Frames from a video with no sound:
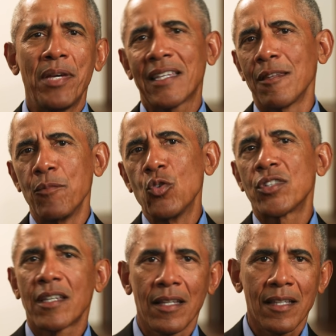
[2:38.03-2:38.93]
pick the
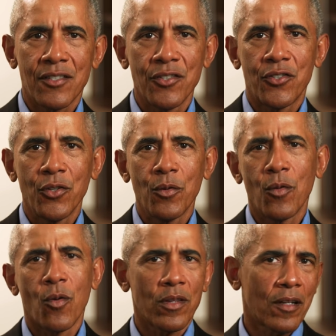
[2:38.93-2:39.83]
music you listen to
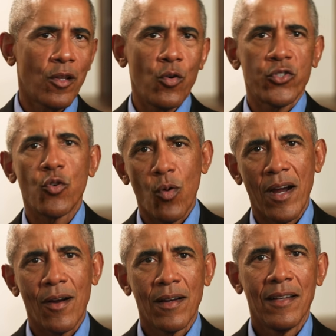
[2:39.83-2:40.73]
or the clothes you
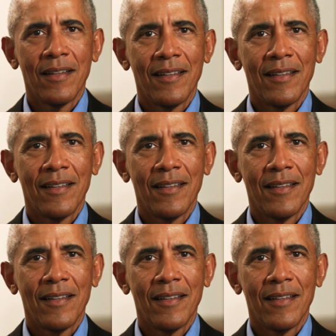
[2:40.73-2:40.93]
wear,